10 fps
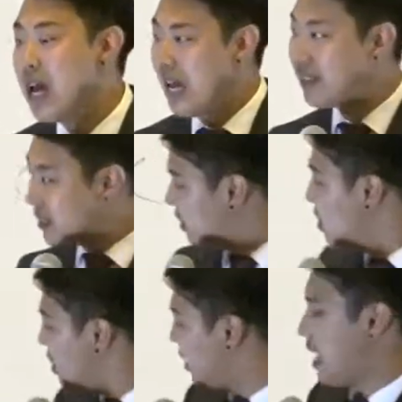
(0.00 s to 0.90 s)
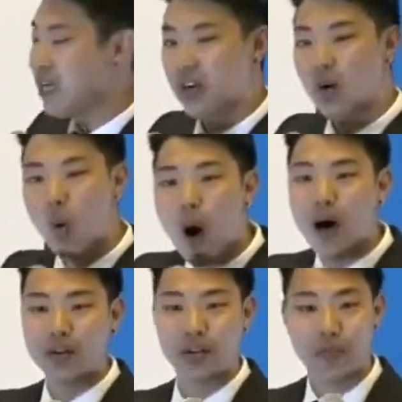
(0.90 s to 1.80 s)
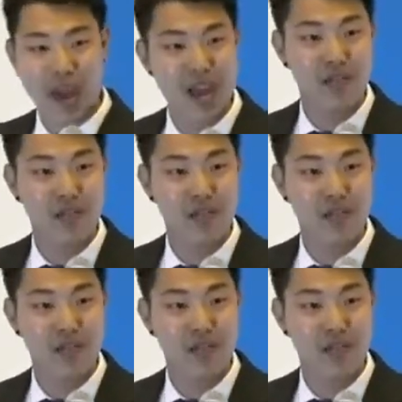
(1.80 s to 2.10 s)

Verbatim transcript: it's still going to take you a while to pay